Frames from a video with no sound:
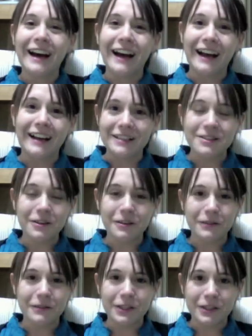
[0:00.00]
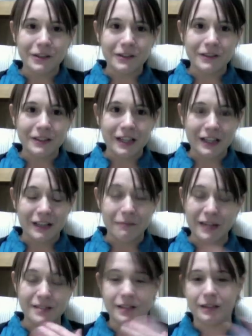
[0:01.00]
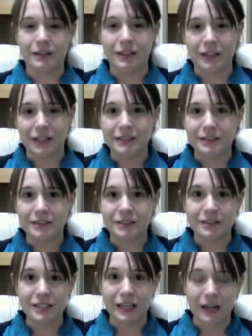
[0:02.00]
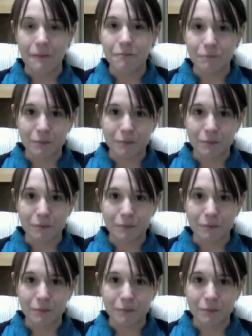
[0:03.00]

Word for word: And I told him, you know, basically I said I